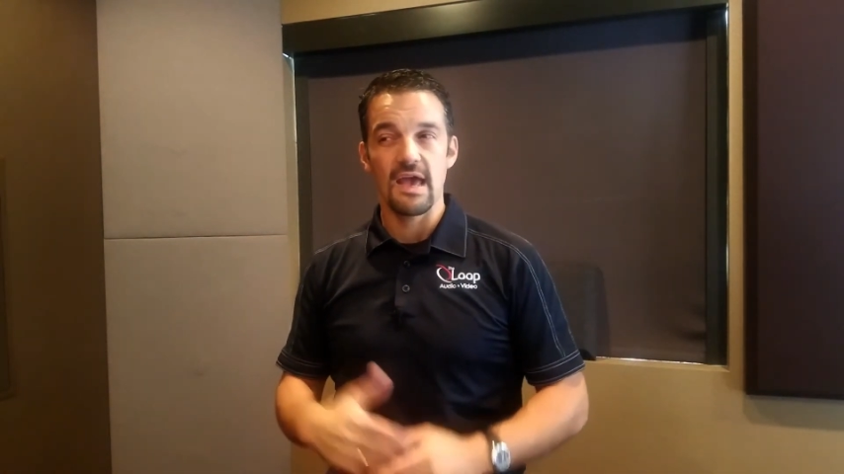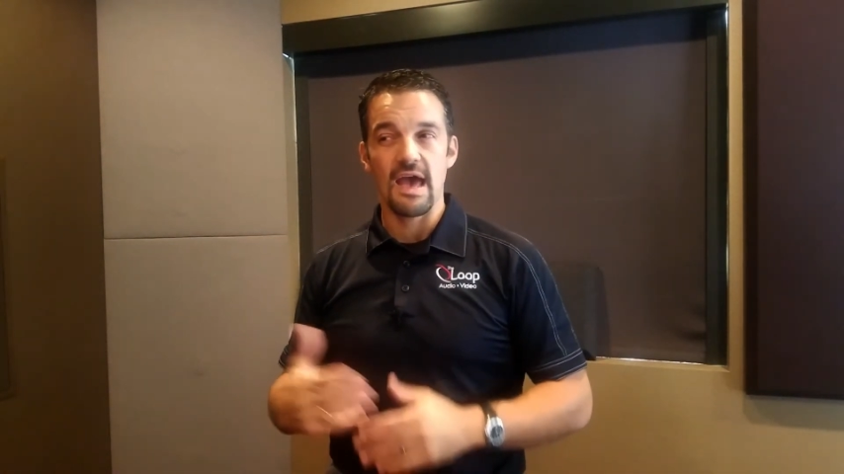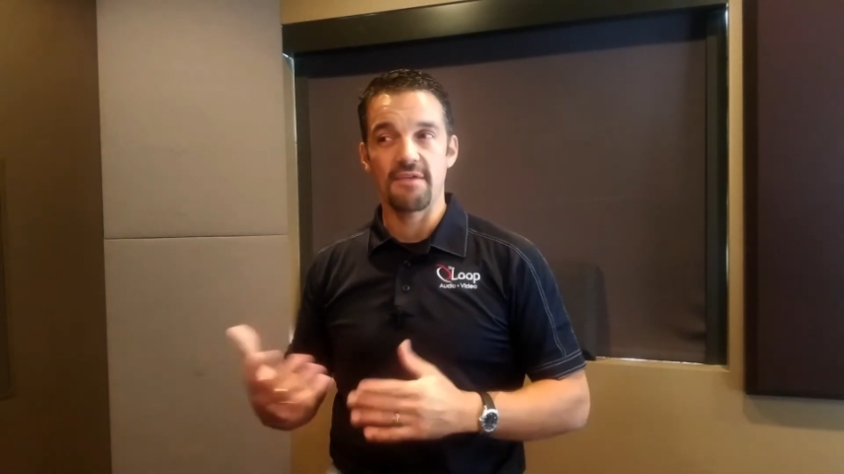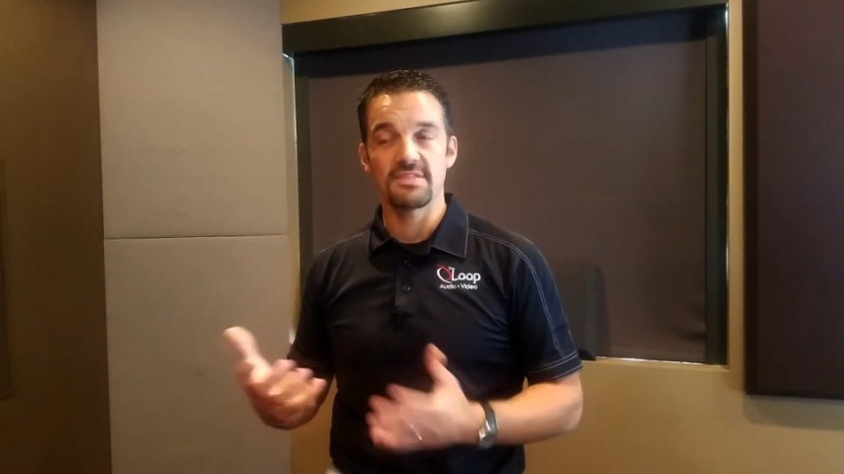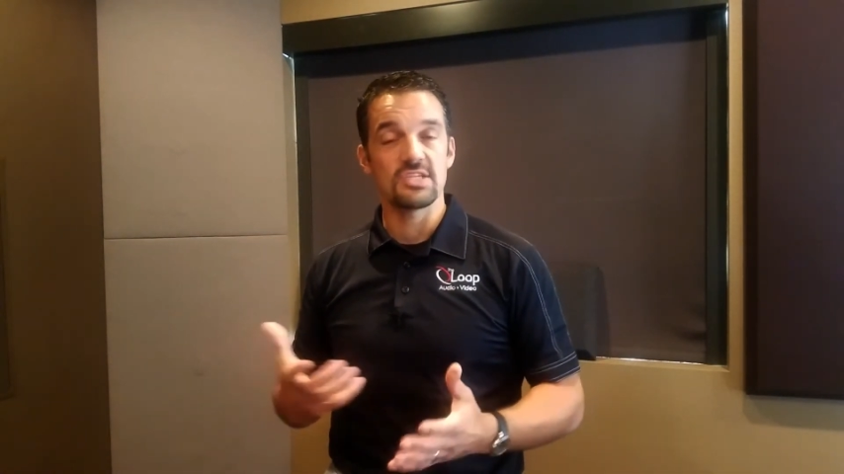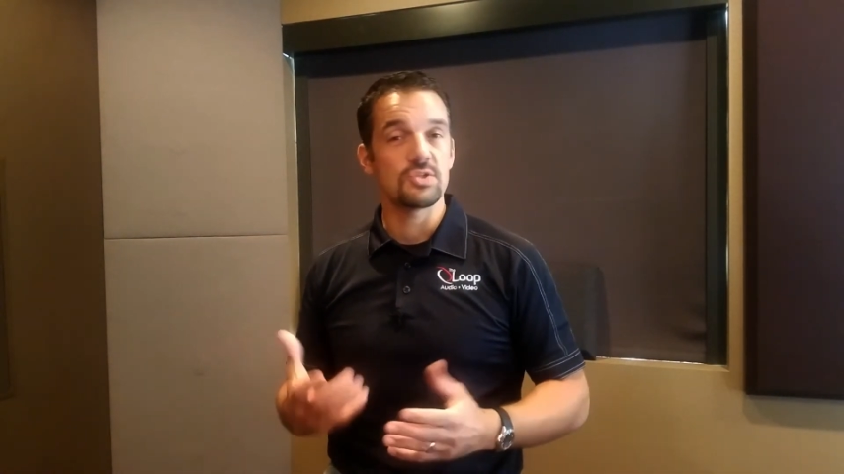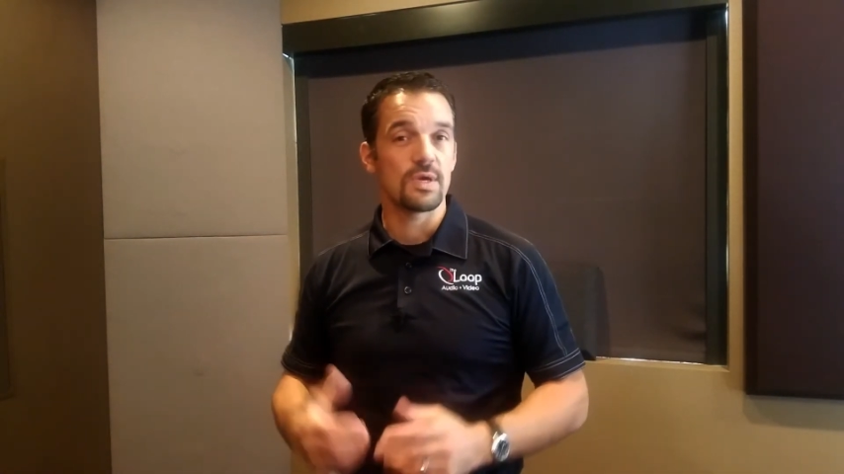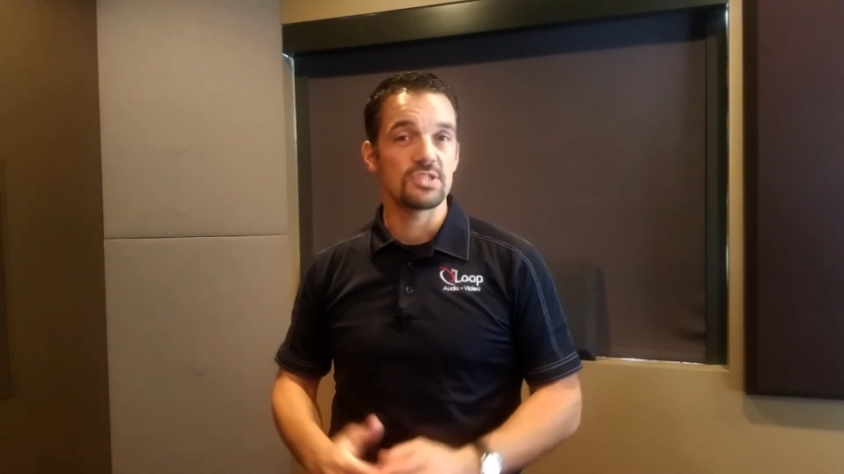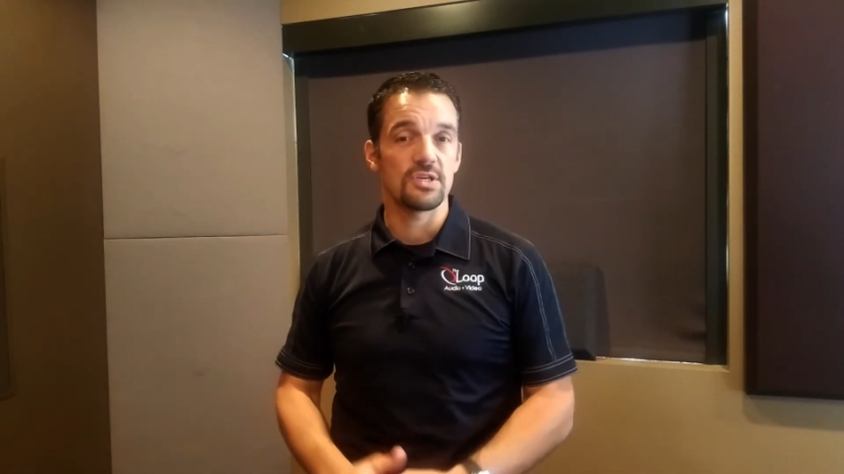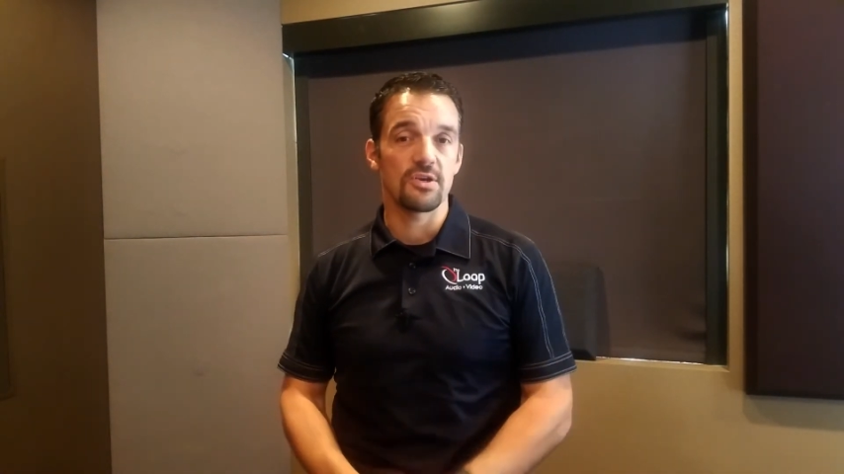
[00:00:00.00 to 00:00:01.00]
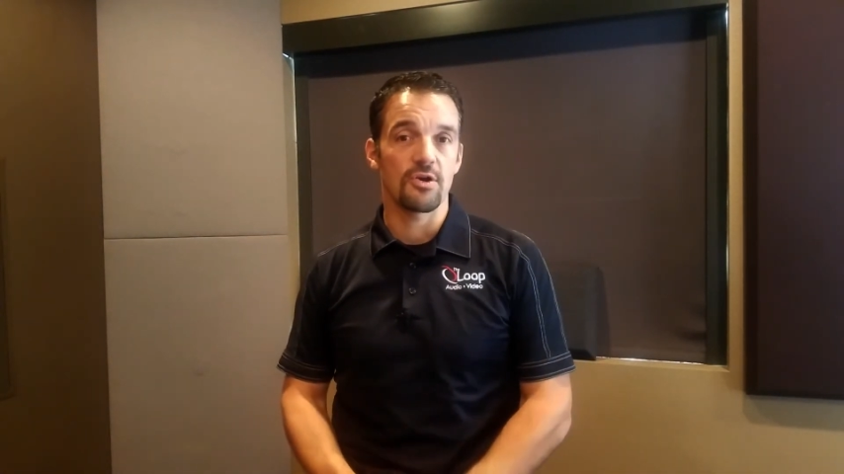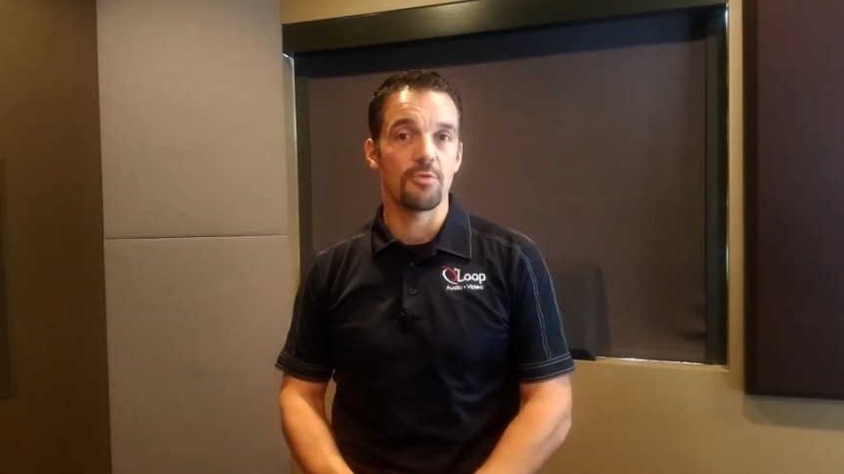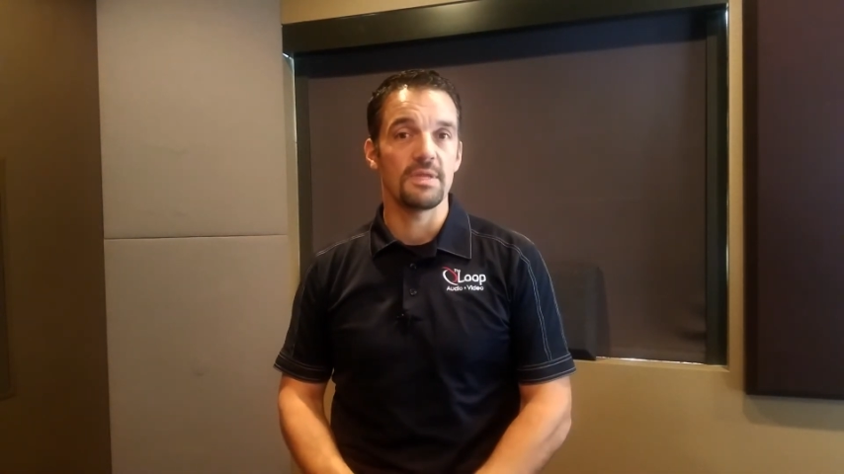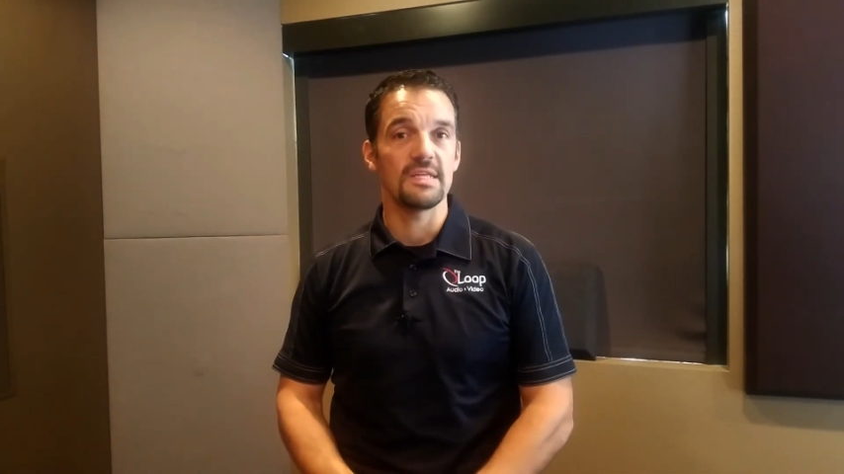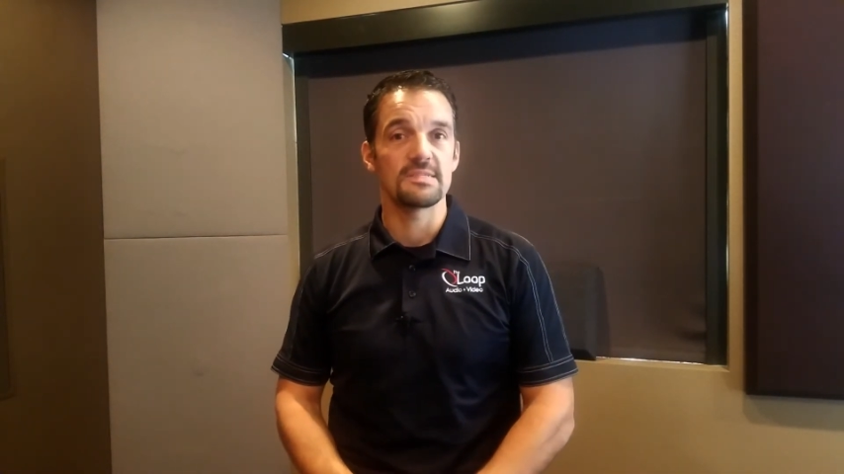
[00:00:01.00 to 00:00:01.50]
have a situation in your
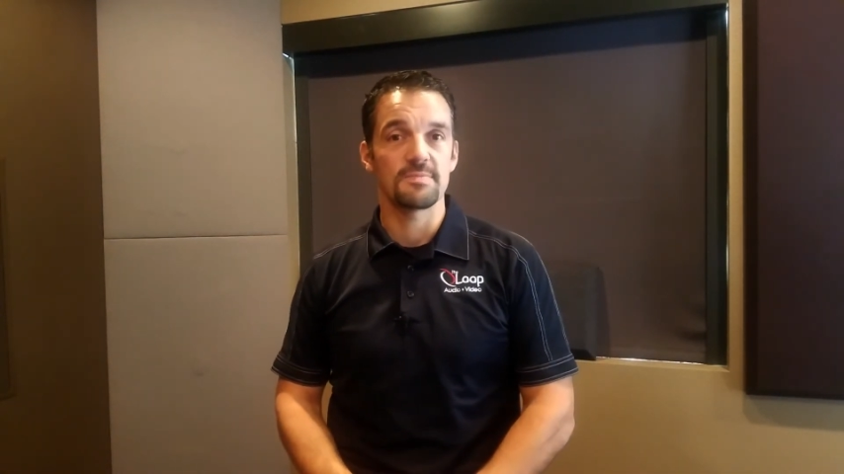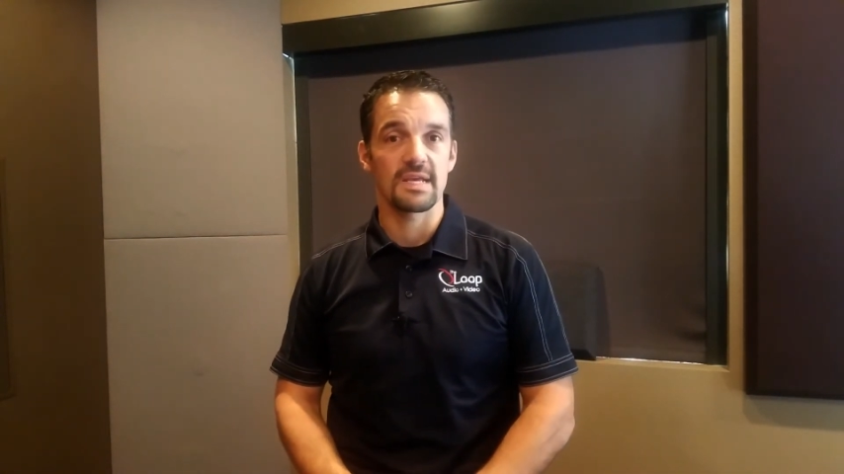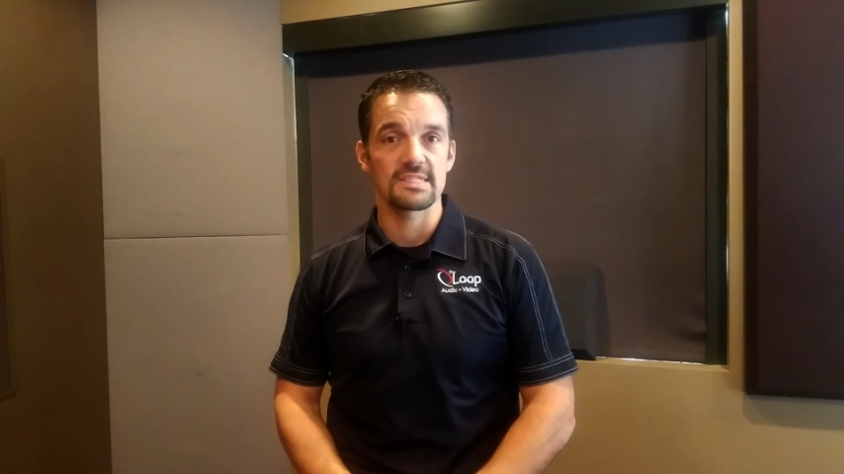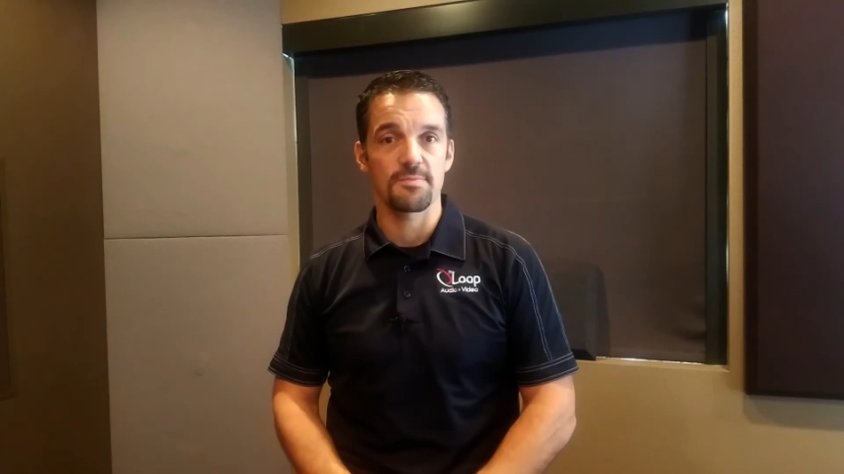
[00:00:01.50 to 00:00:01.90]
home you need some tech